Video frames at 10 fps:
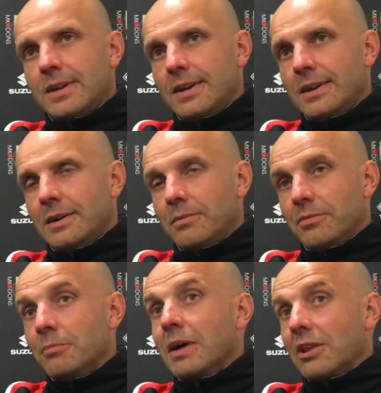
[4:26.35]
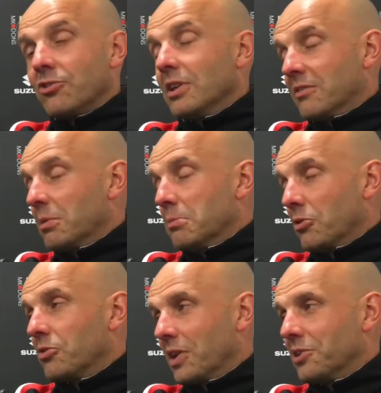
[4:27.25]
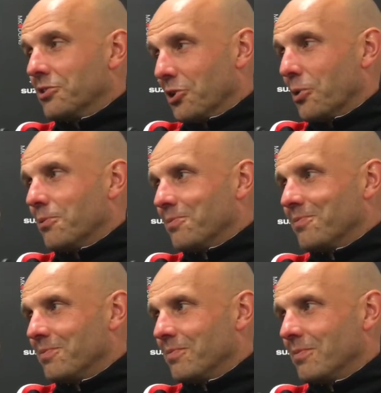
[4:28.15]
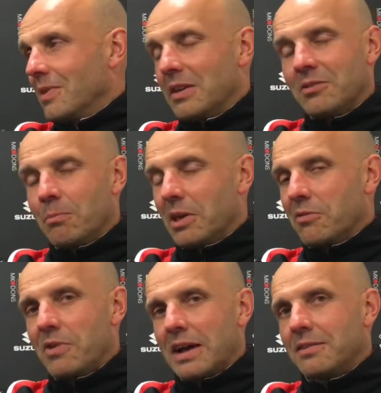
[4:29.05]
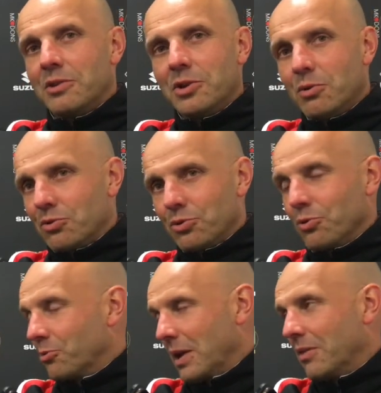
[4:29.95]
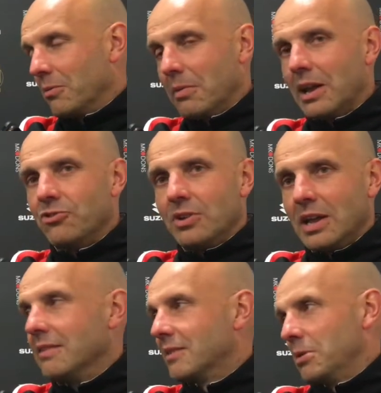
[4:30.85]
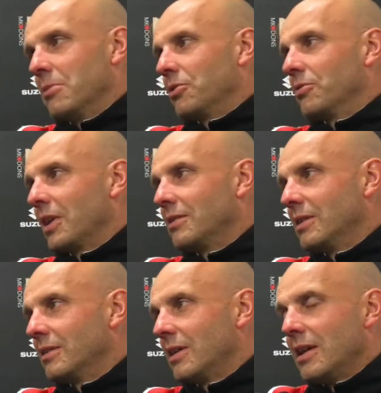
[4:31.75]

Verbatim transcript: Um, the manager needs to be motivated too. That's a big factor that no one talks about. The manager needs to be motivated,